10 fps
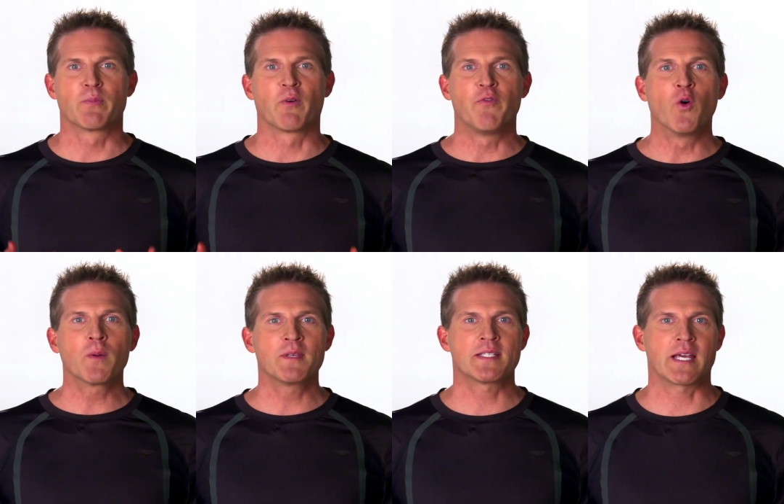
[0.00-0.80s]
To
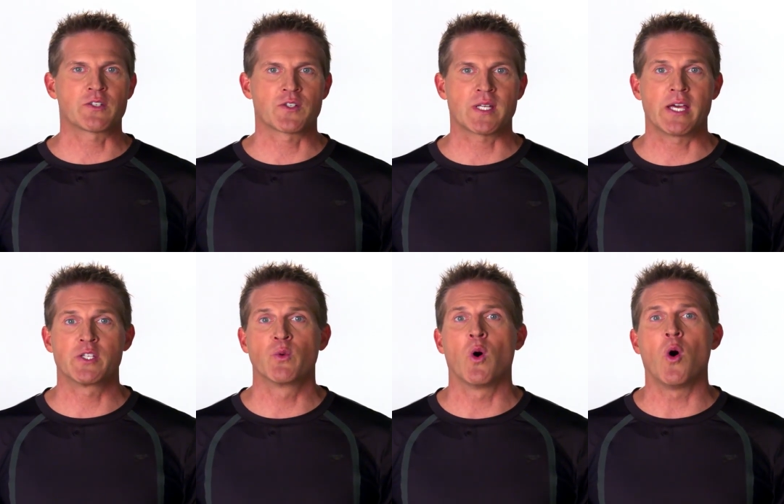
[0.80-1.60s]
perform this exercise,
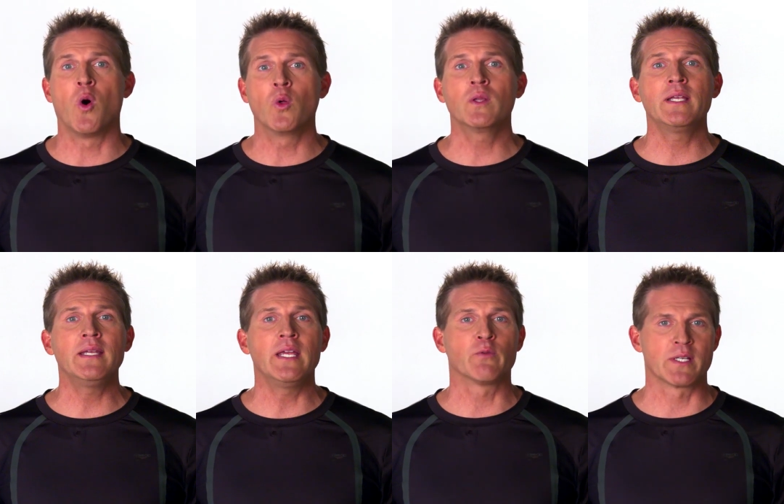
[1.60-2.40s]
you will only
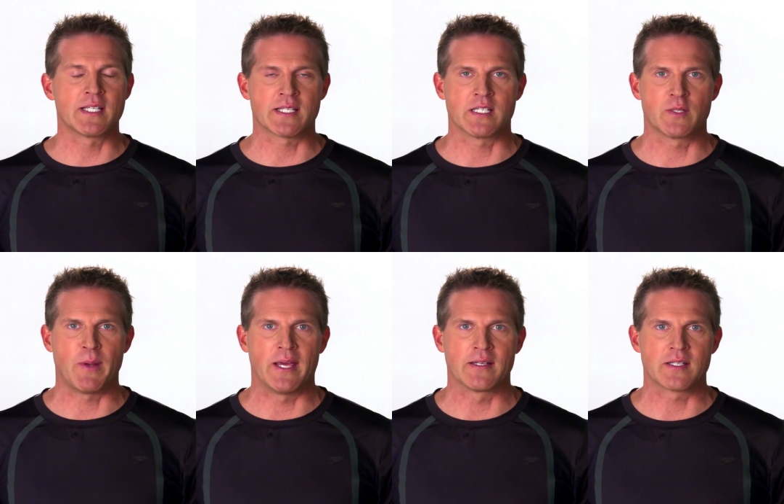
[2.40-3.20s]
need resistance
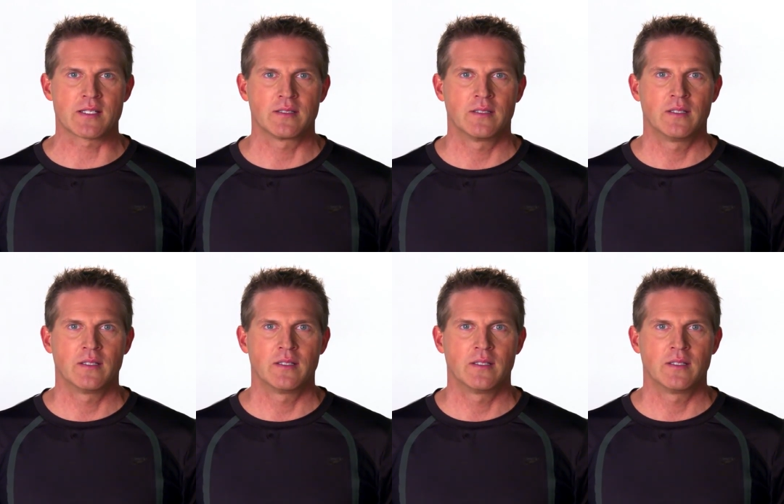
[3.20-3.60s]
bands.